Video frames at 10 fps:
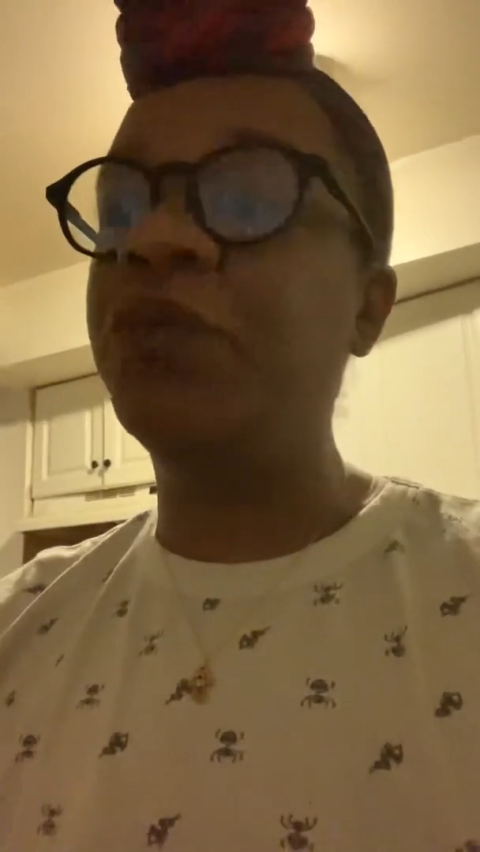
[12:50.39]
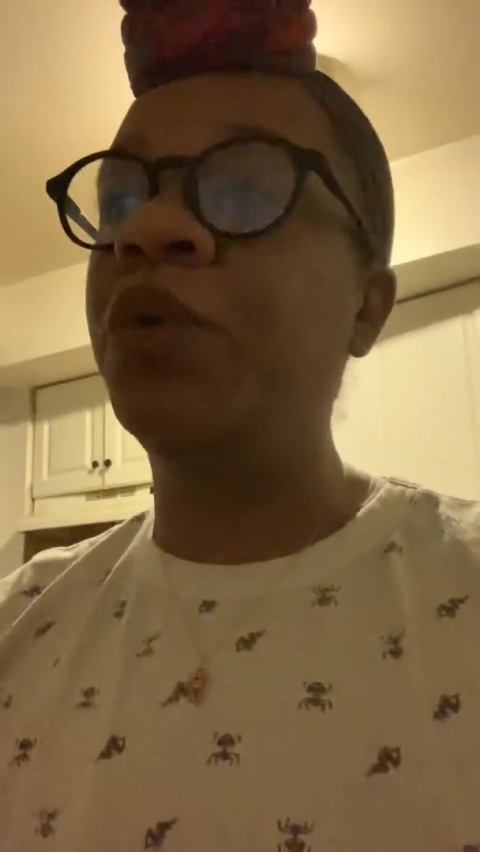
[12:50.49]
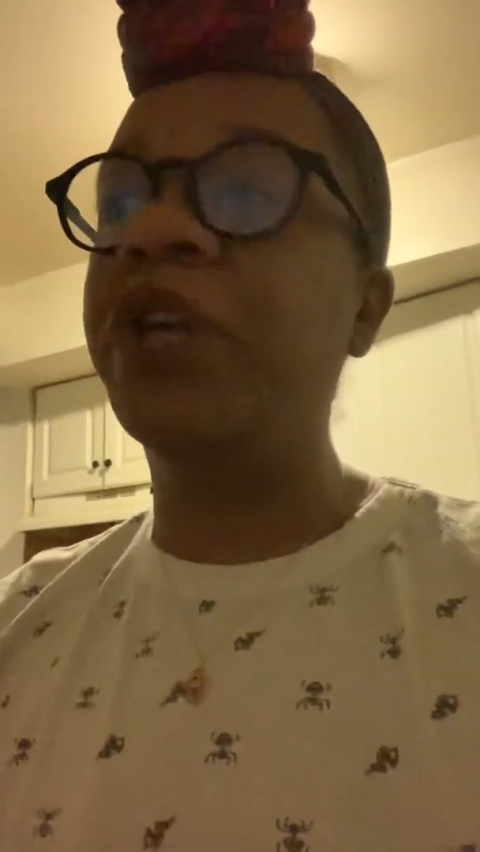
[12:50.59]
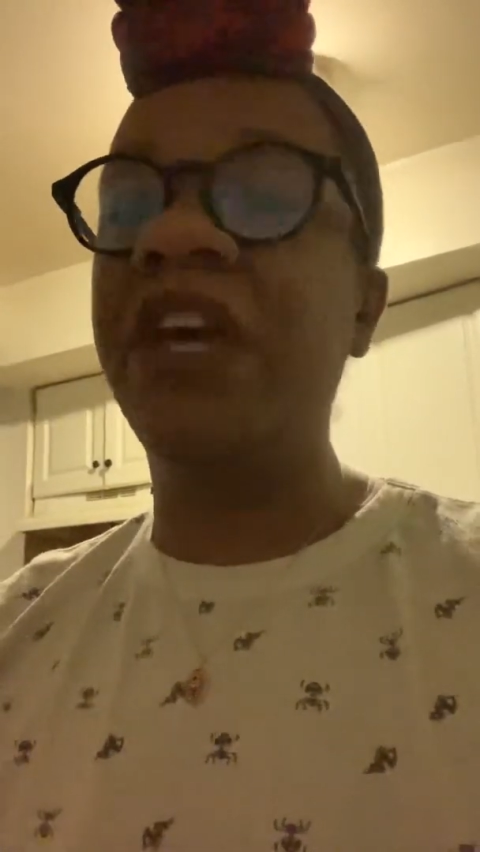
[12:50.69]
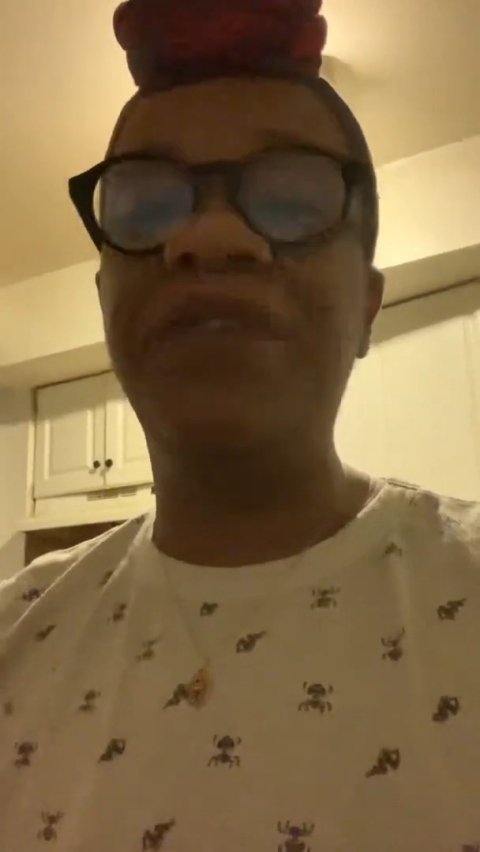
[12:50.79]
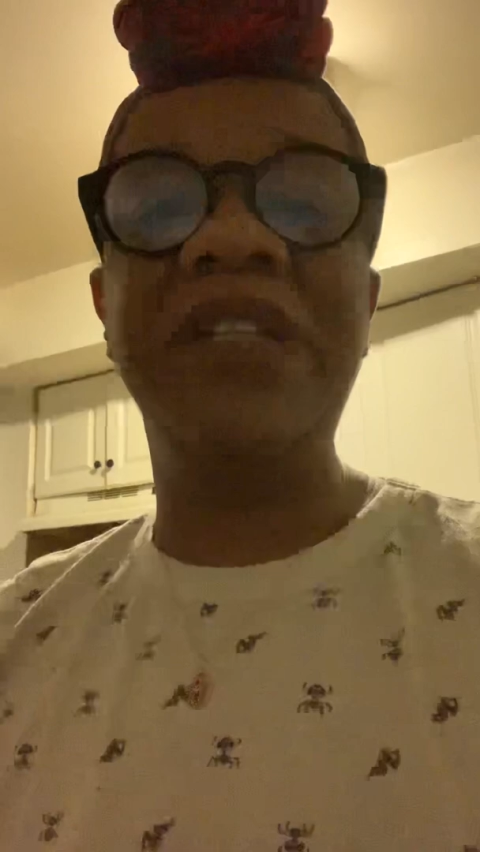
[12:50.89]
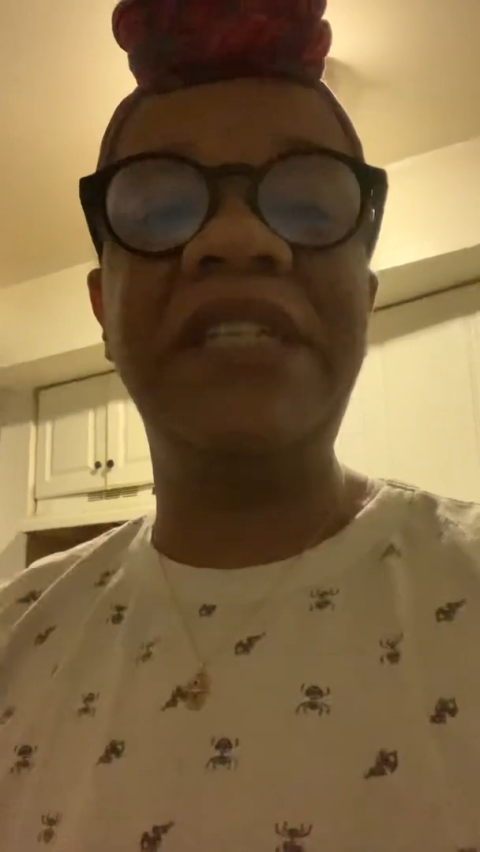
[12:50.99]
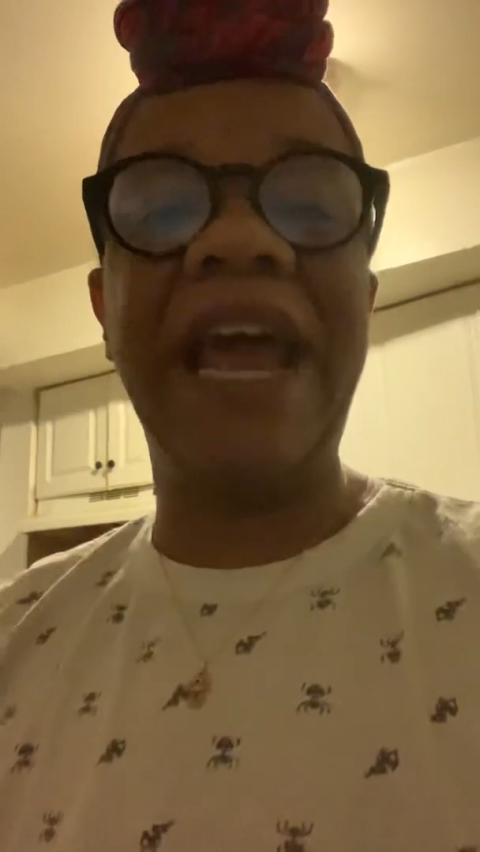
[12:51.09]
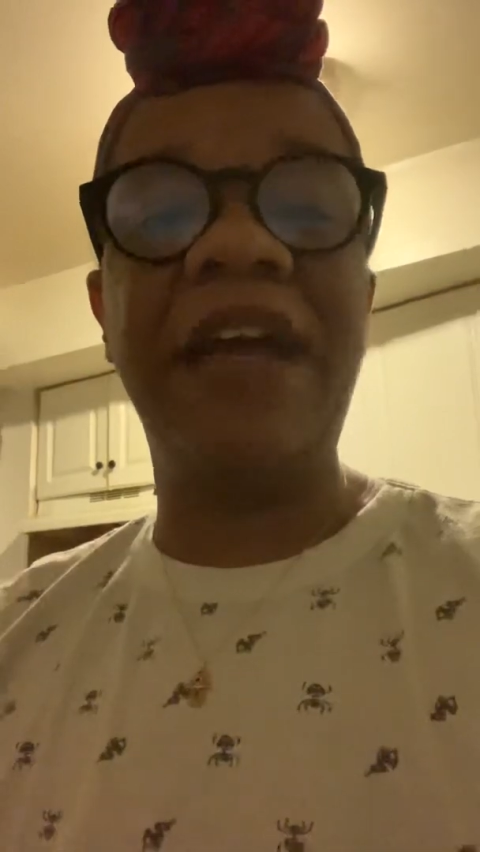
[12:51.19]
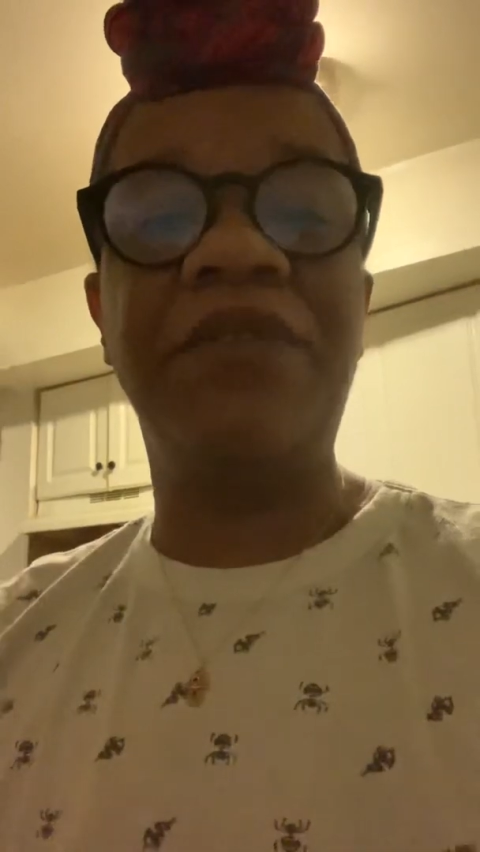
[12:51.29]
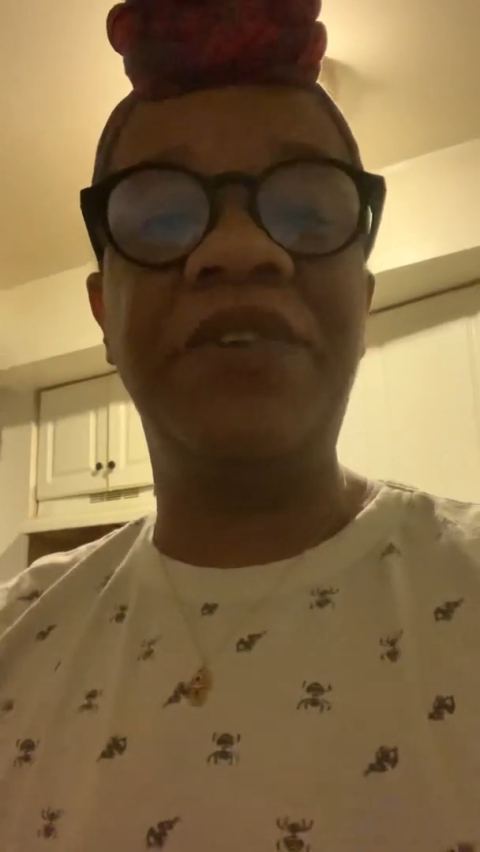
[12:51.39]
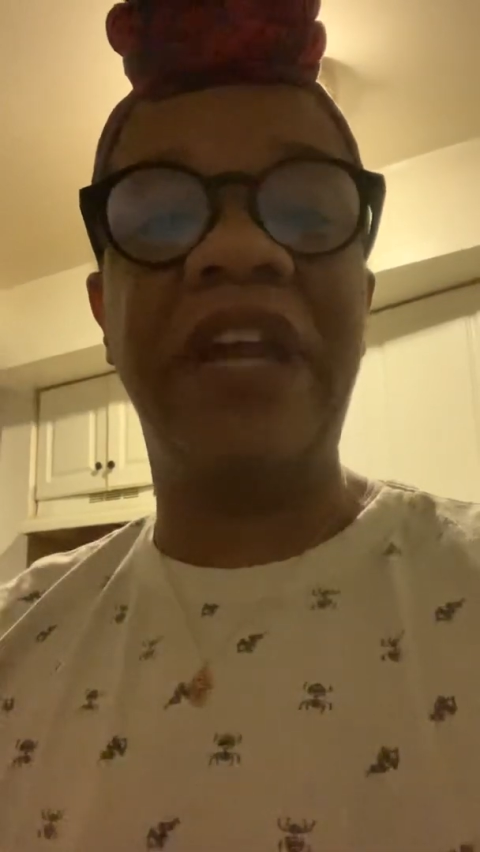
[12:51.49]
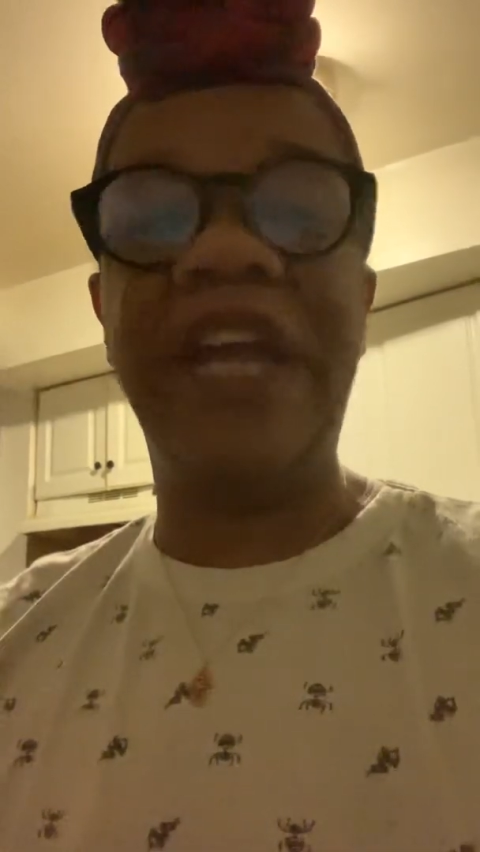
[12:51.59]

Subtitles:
give and take of an